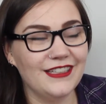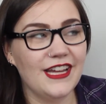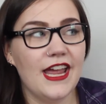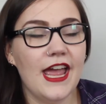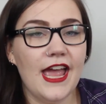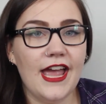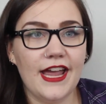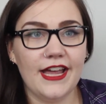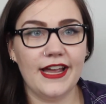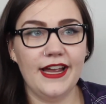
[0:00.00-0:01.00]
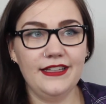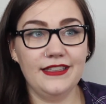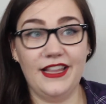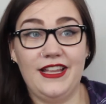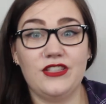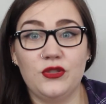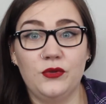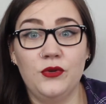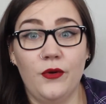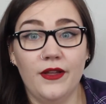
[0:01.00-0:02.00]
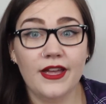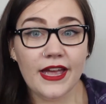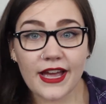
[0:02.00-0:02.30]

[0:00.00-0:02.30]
And that's so cool.